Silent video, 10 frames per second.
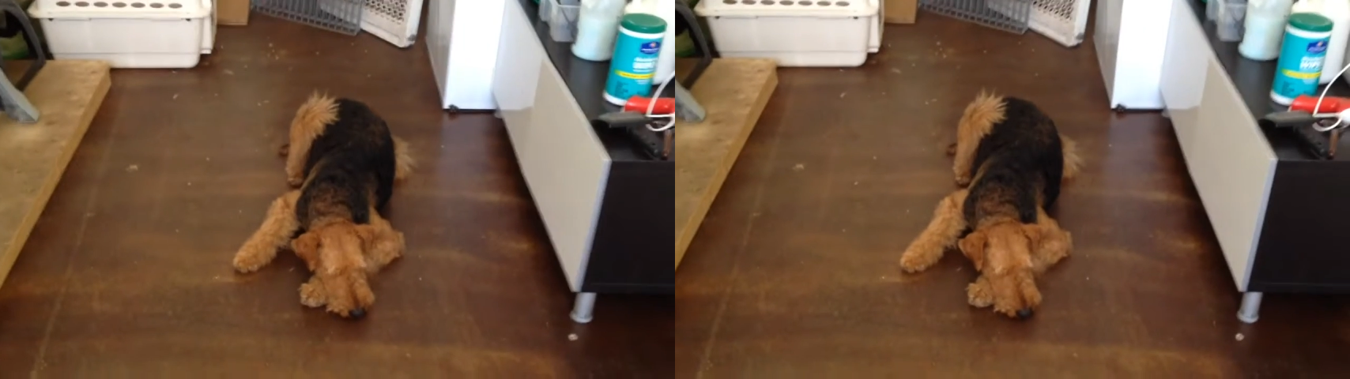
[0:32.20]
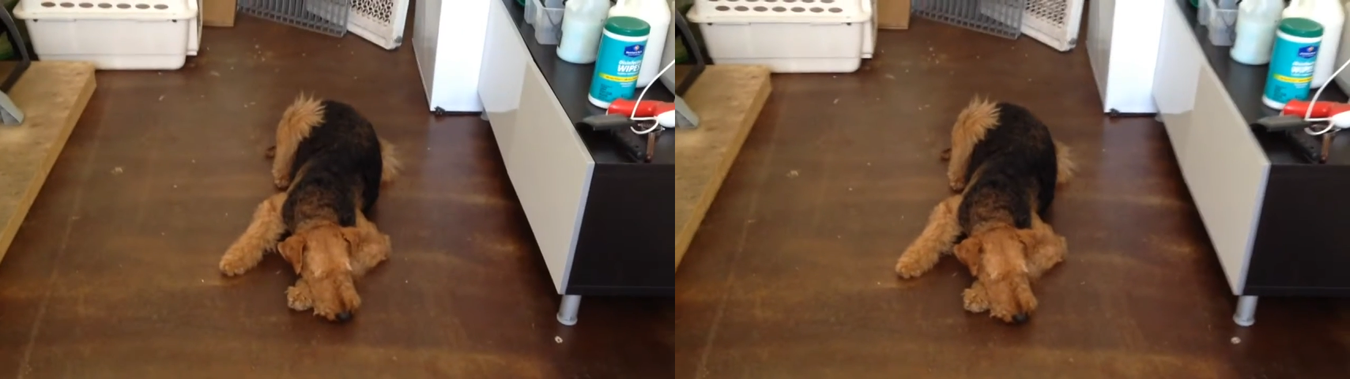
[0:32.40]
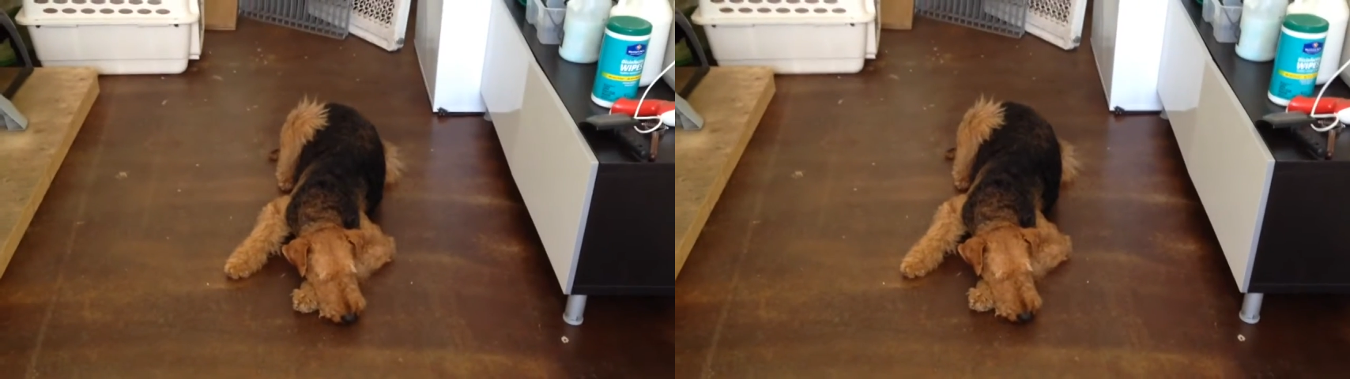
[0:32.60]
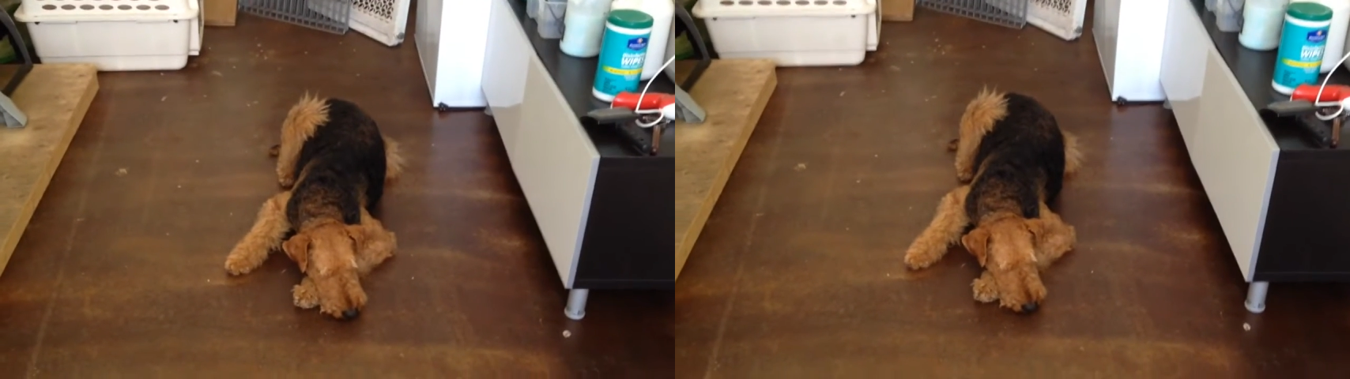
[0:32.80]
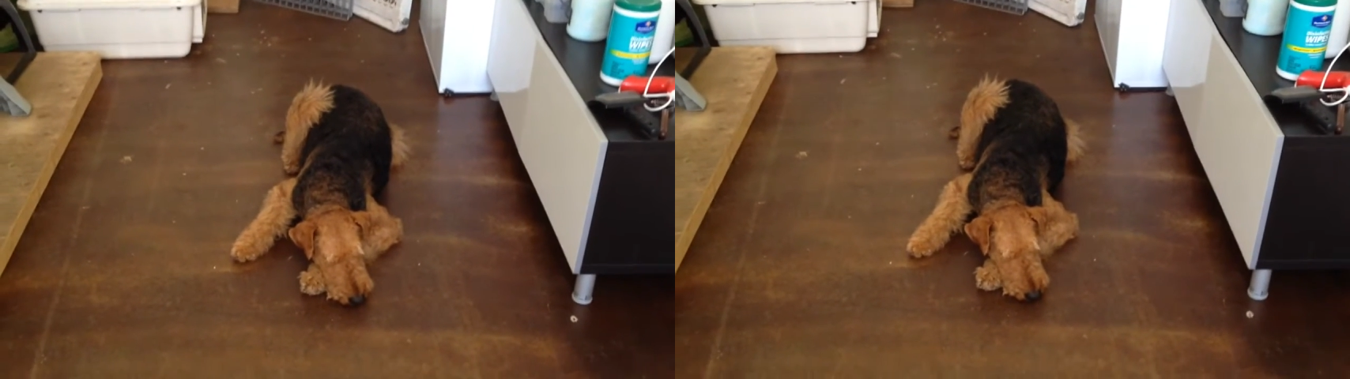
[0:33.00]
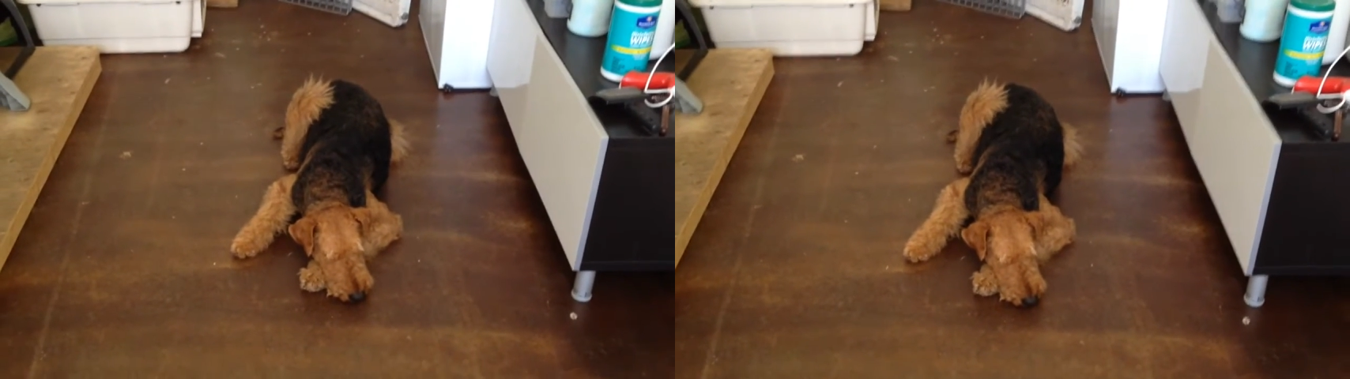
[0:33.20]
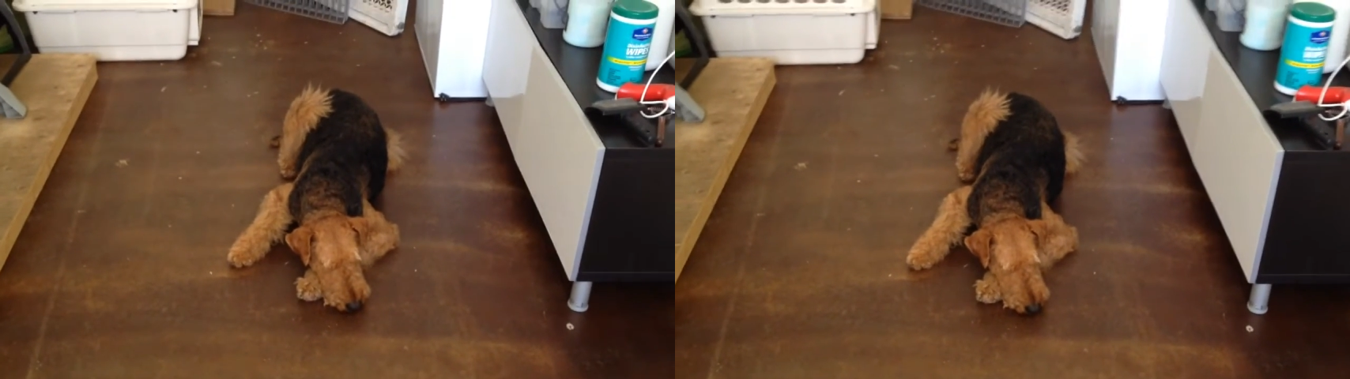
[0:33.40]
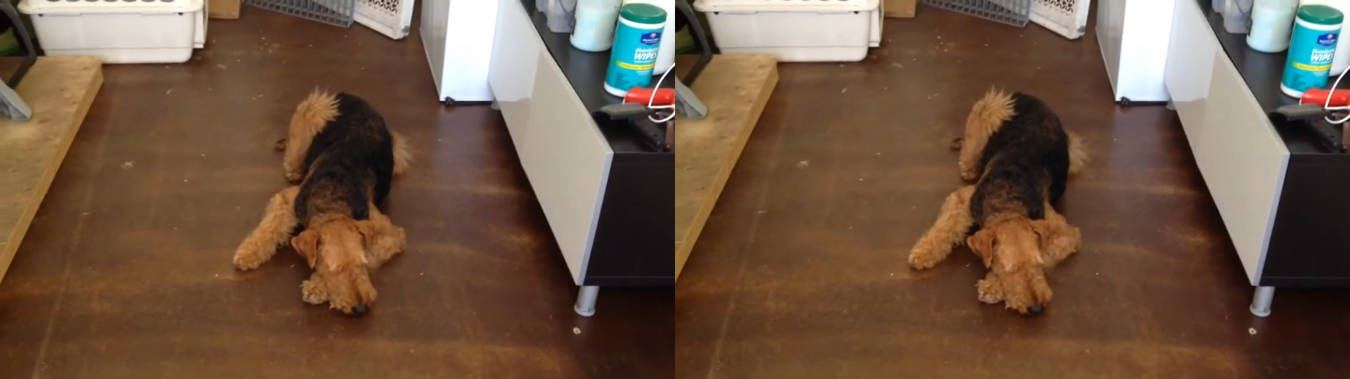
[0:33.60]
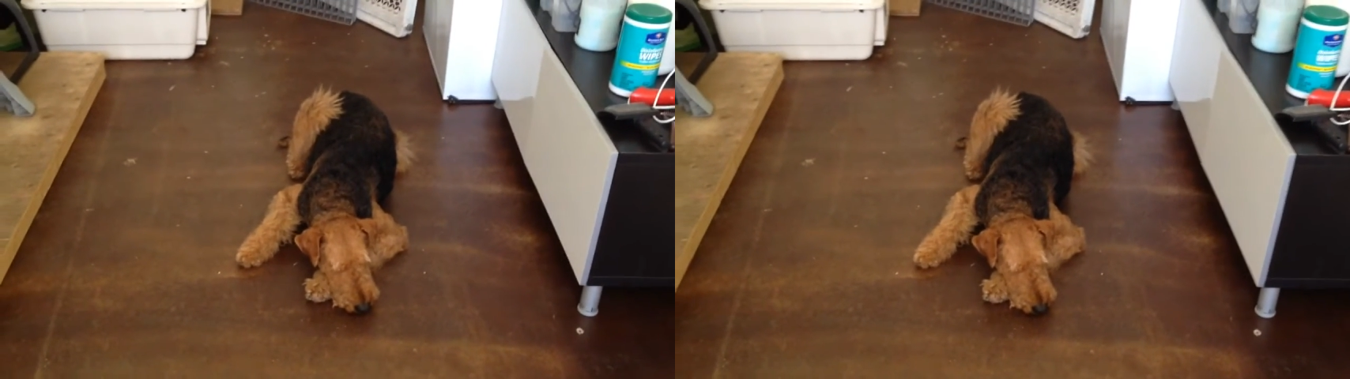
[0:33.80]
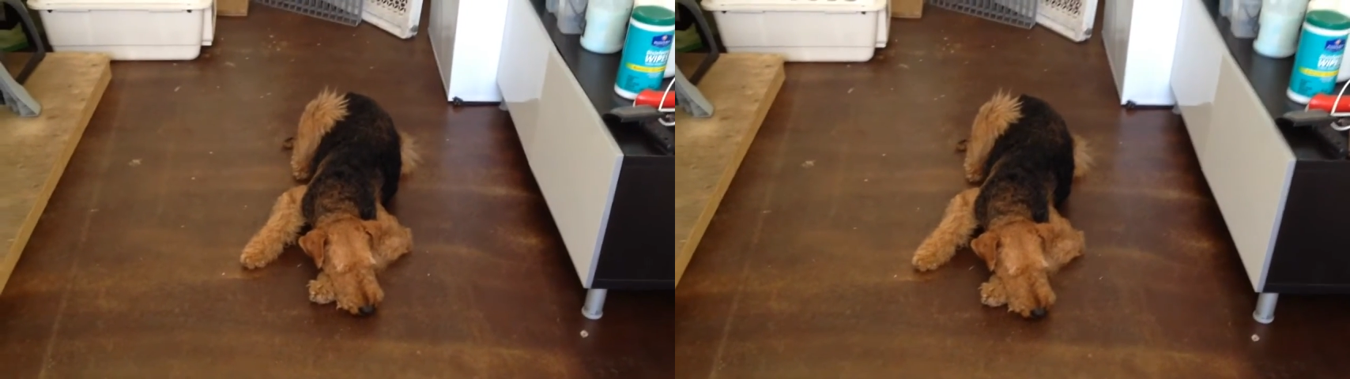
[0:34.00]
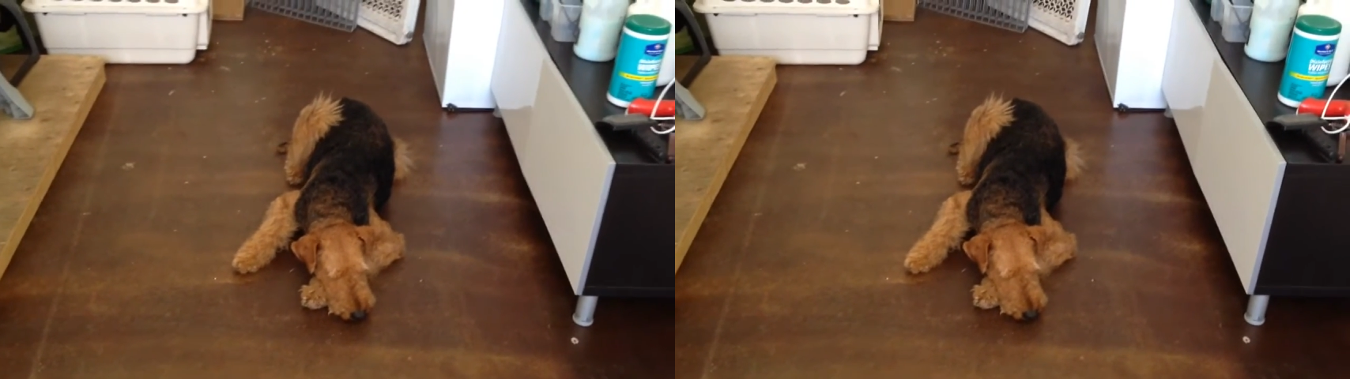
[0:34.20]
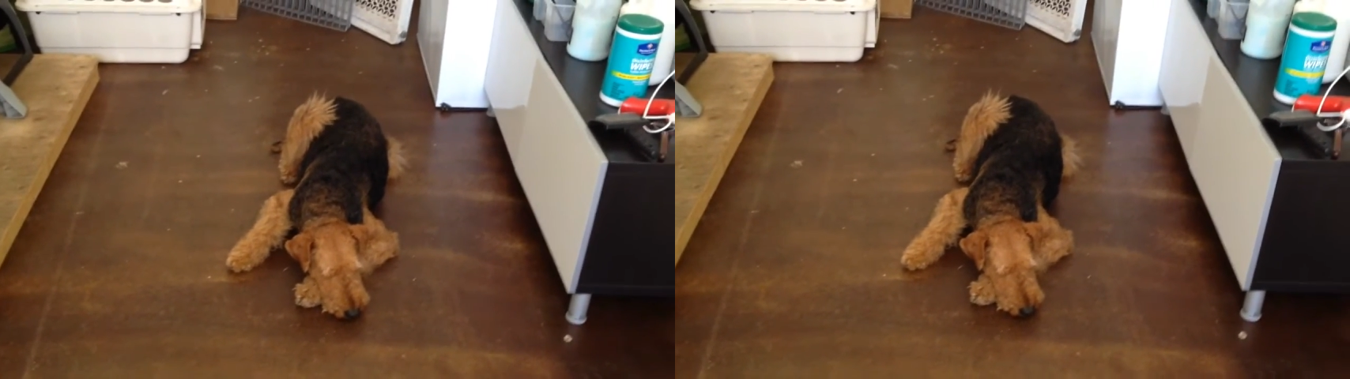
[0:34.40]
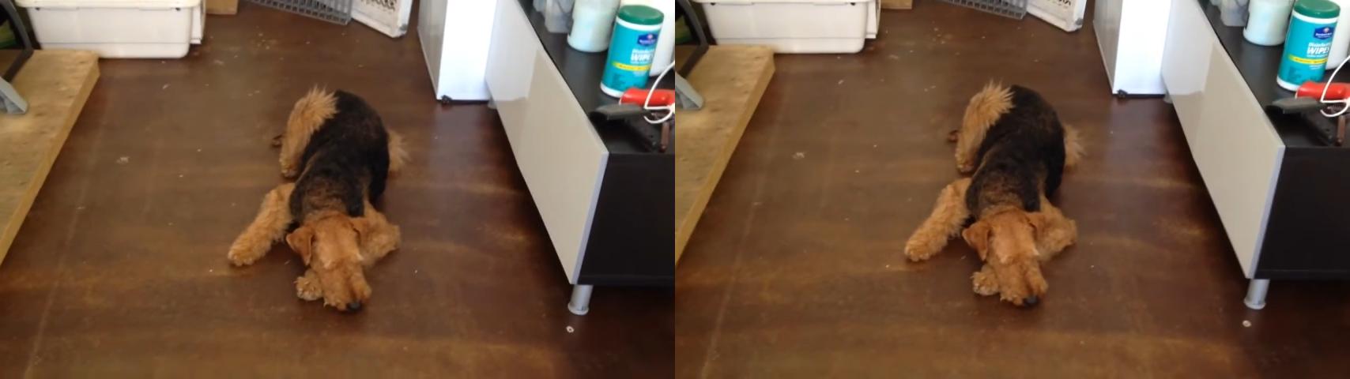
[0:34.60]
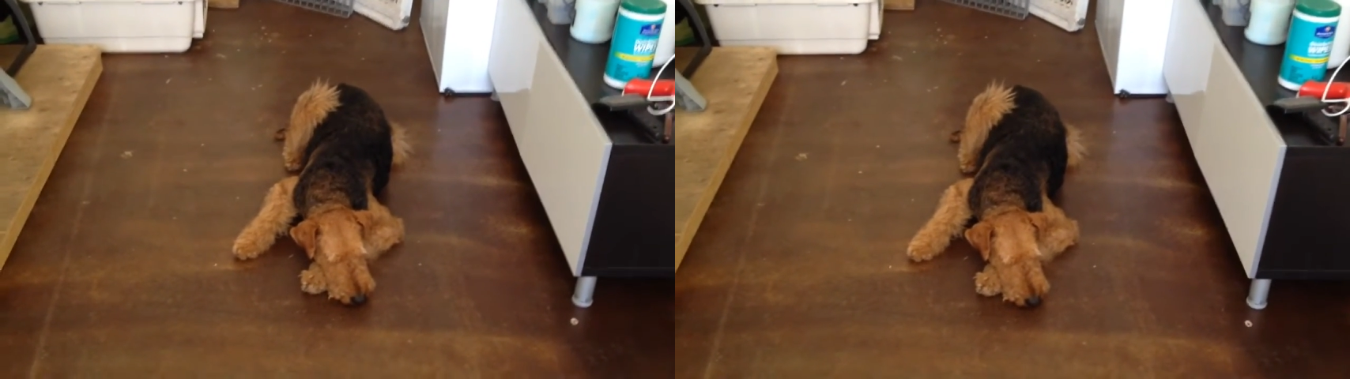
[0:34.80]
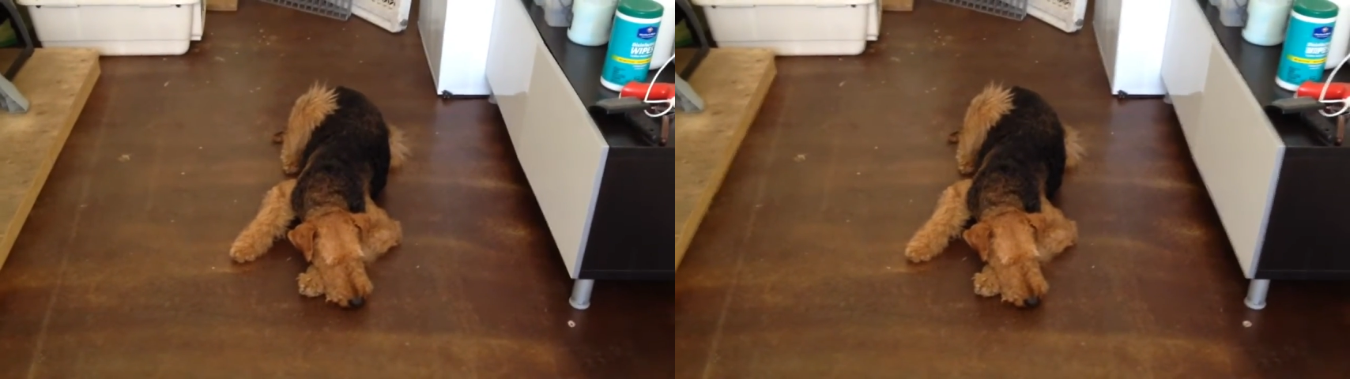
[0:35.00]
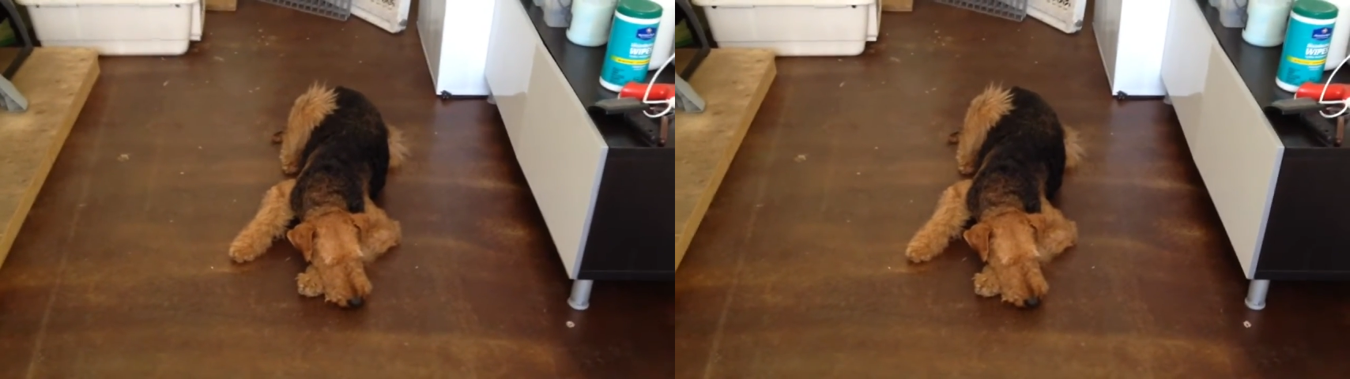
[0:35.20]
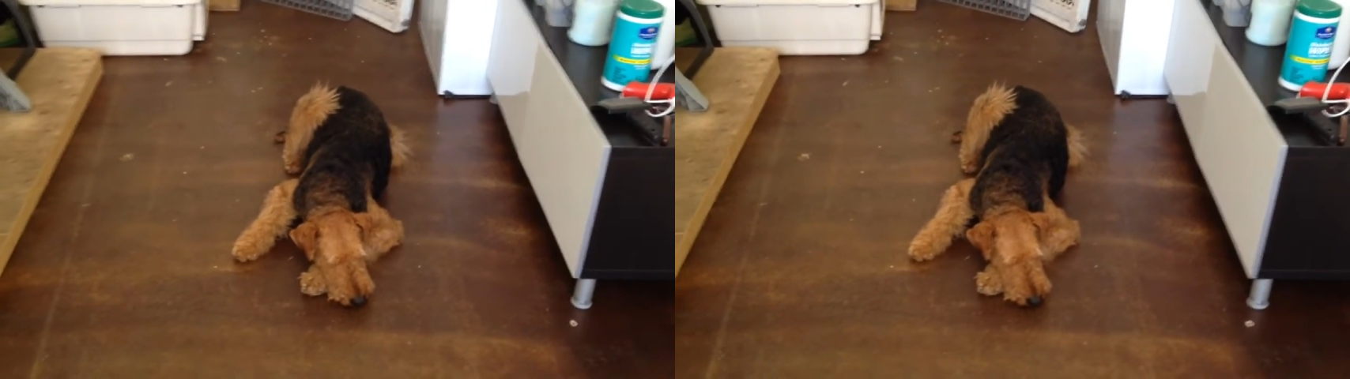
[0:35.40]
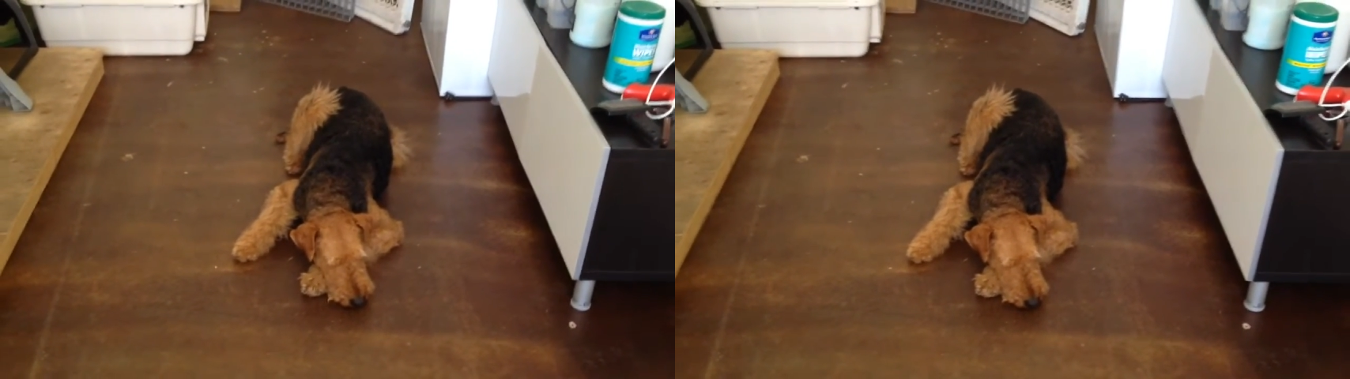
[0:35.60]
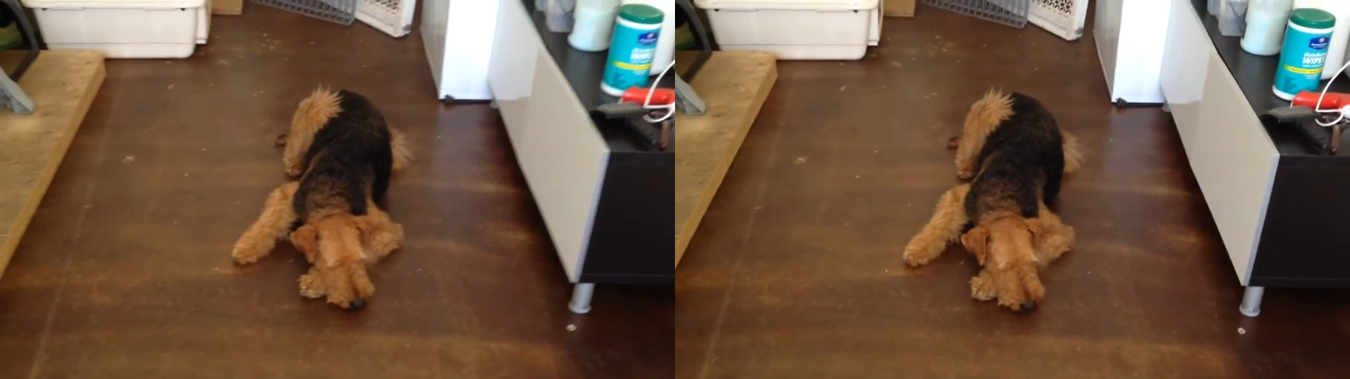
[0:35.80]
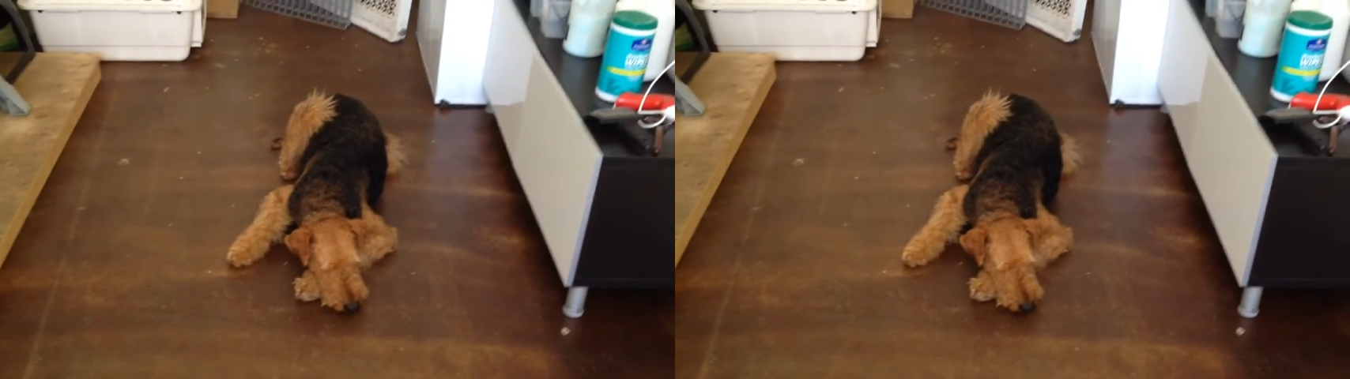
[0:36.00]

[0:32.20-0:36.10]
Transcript: [unreadable: no face in view]